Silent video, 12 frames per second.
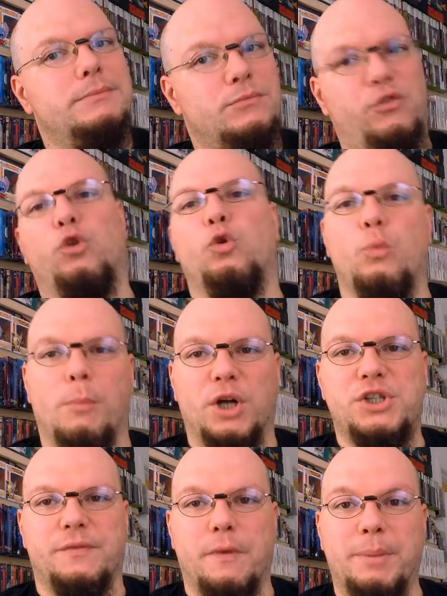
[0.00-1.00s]
too
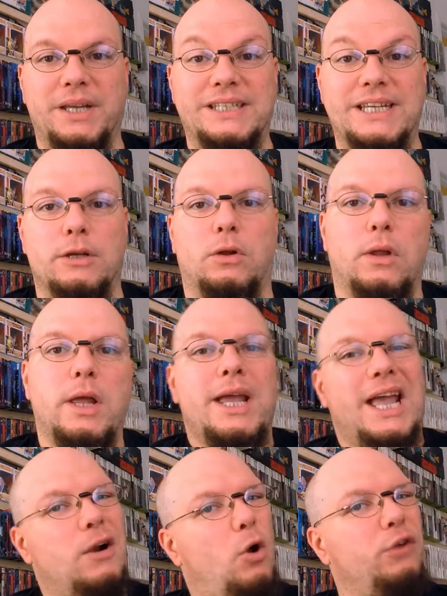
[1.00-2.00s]
much of a big deal.
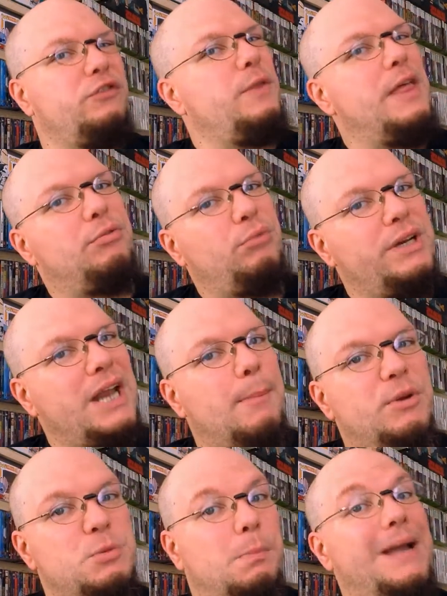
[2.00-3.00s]
And also that 3
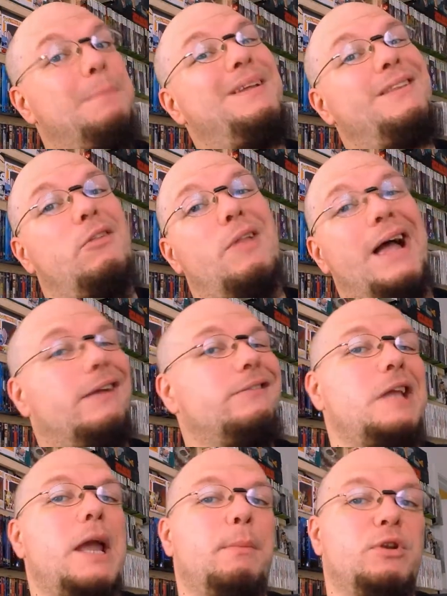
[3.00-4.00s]
damage might be the last
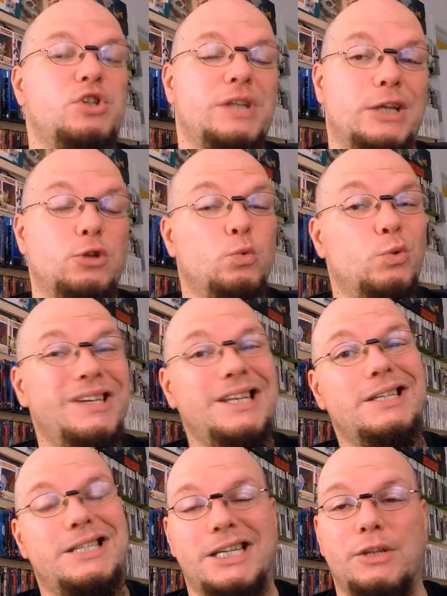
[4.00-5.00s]
damage that you
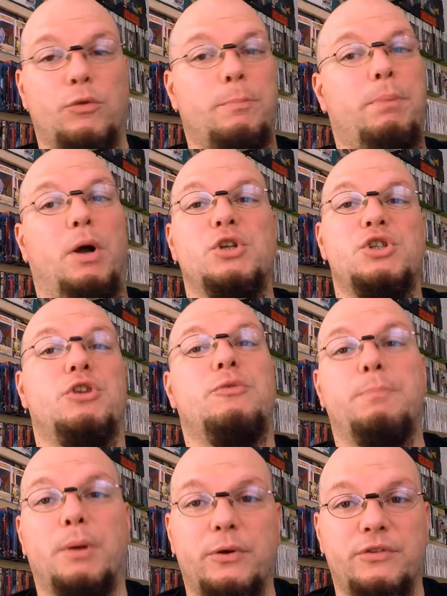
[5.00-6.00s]
need to either punch a
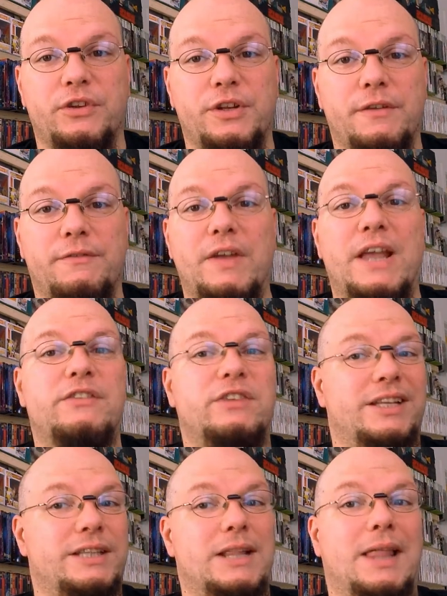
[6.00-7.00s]
person in the face to
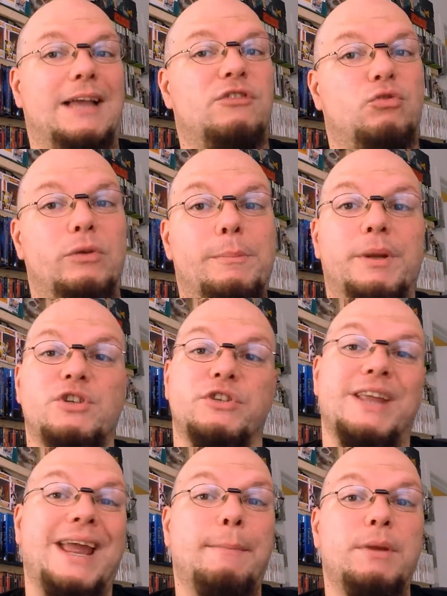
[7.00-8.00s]
get that last 3 bits of
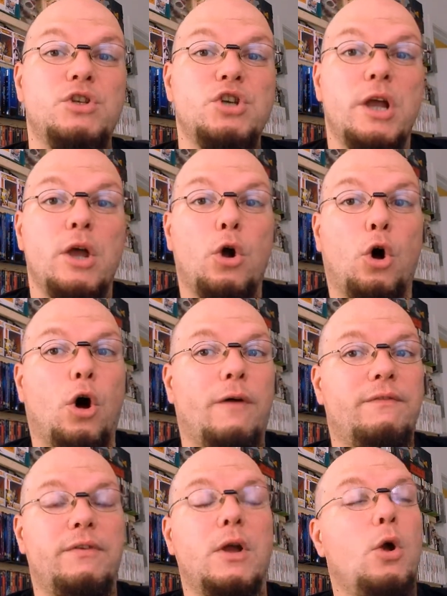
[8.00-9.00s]
damage
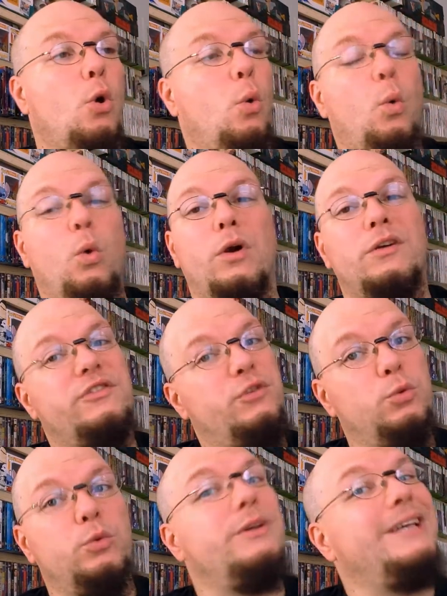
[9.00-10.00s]
off, or
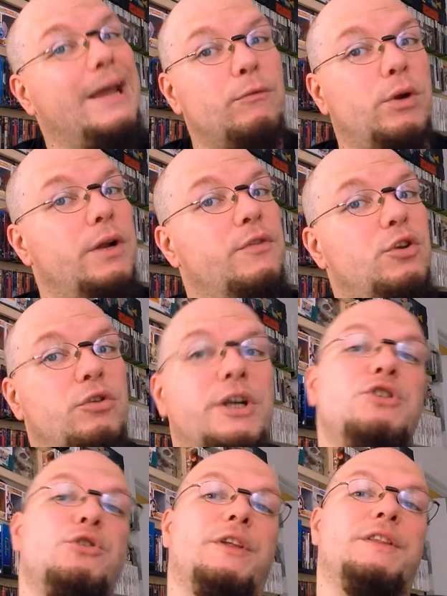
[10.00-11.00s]
to get rid of the
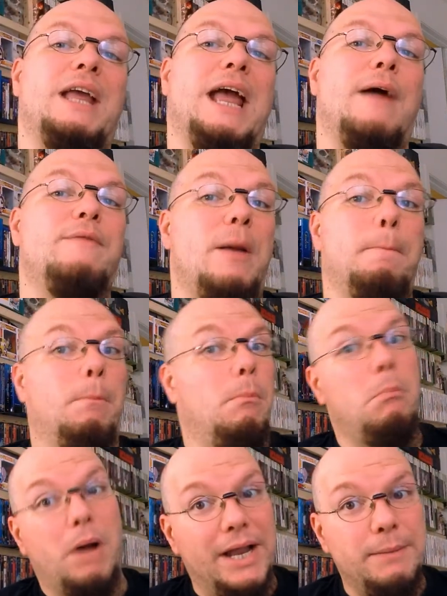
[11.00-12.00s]
creature that they have that
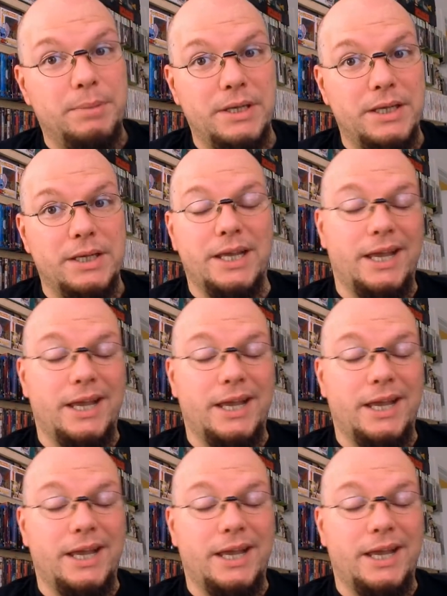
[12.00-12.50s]
might be